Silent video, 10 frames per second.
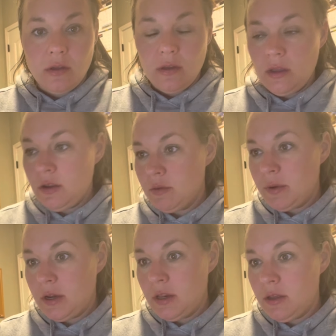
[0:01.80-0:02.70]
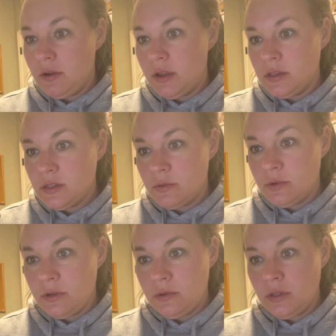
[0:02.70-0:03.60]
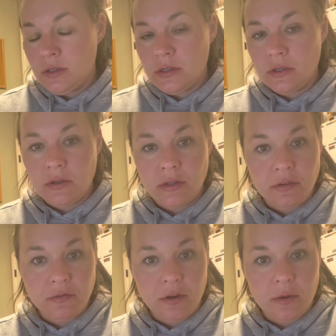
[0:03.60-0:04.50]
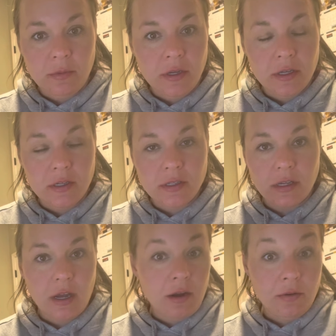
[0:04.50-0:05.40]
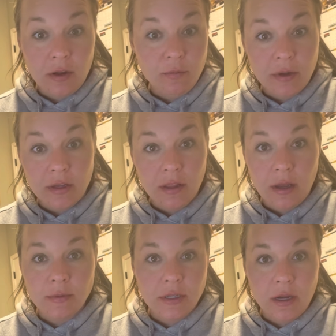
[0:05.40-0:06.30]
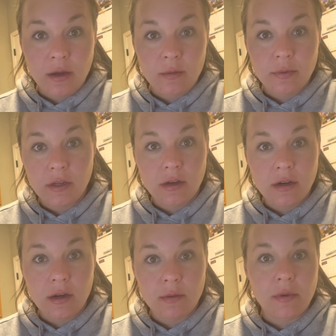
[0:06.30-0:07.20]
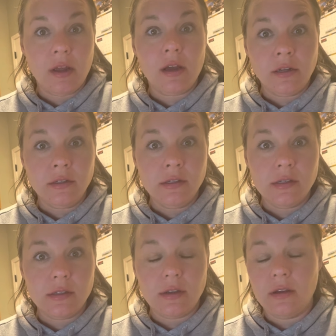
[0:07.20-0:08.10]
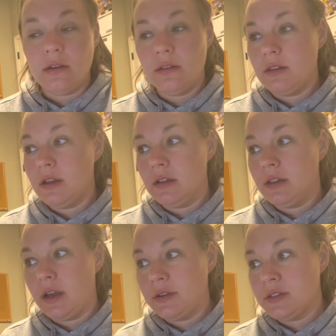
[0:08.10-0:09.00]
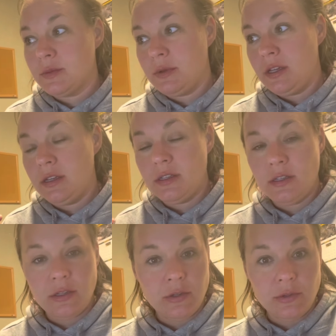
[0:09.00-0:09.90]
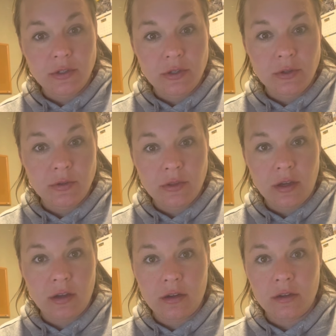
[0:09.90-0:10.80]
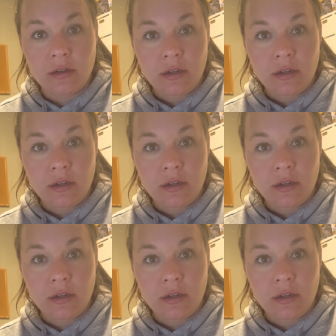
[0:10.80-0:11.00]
Hey everybody. Okay, so we're doing this a little different because I don't have my laptop here at my house uh, that allows me to do the